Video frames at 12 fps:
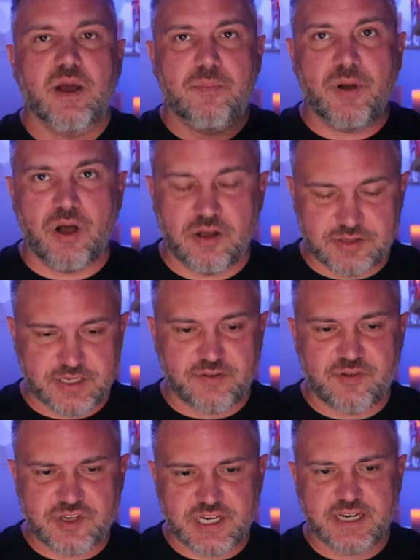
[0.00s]
Okay, now pause
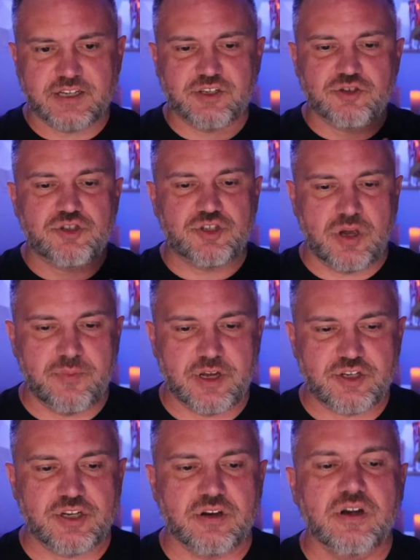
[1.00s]
there for a second because there's so
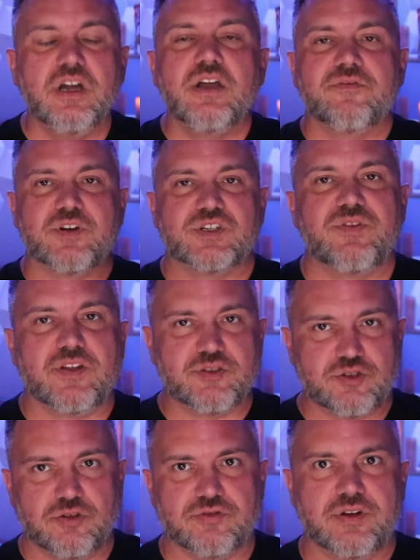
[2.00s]
much here. First of all,
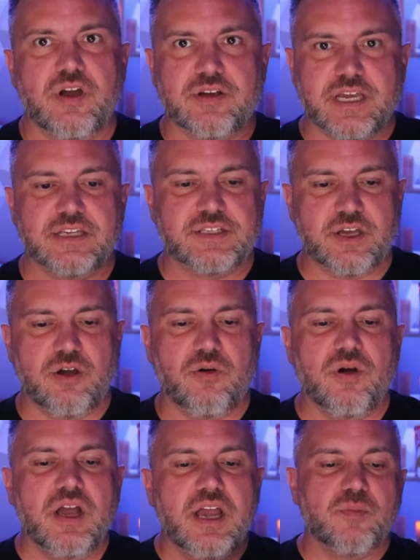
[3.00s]
the children. Okay,
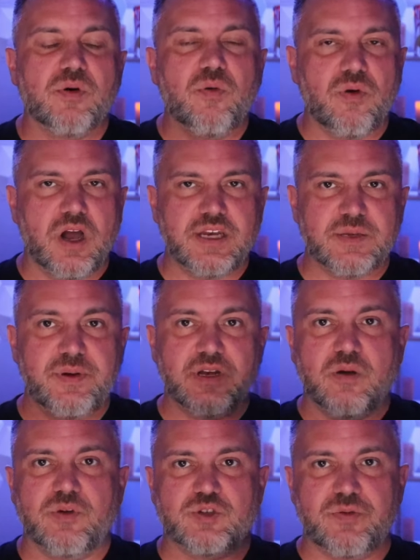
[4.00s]
so number one,
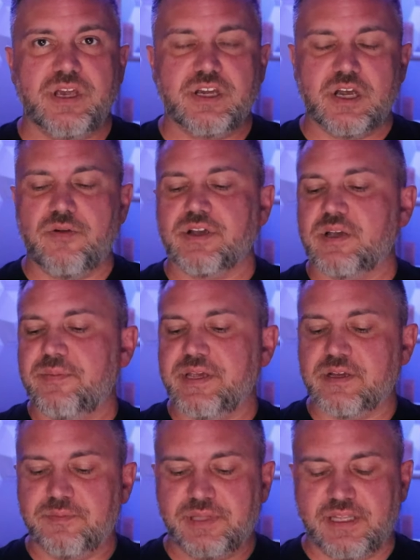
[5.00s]
depending on which way you go, it could
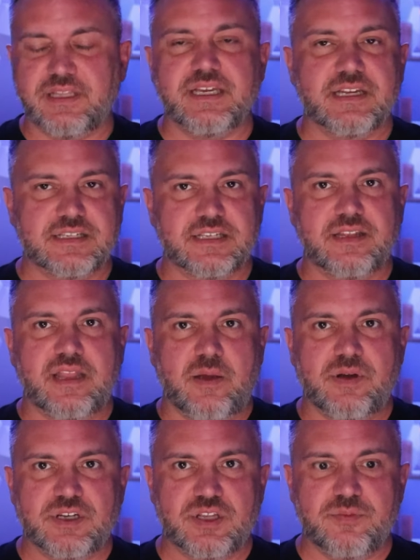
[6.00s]
be completely innocent that
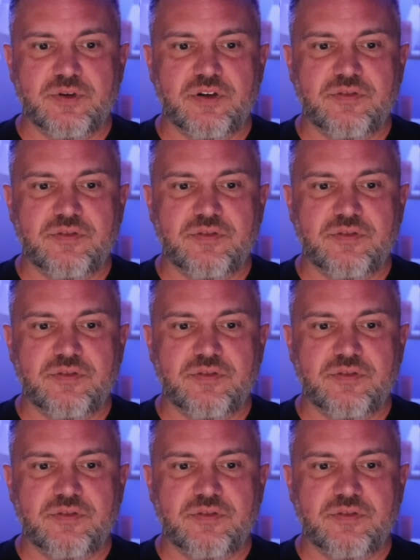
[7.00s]
they went to the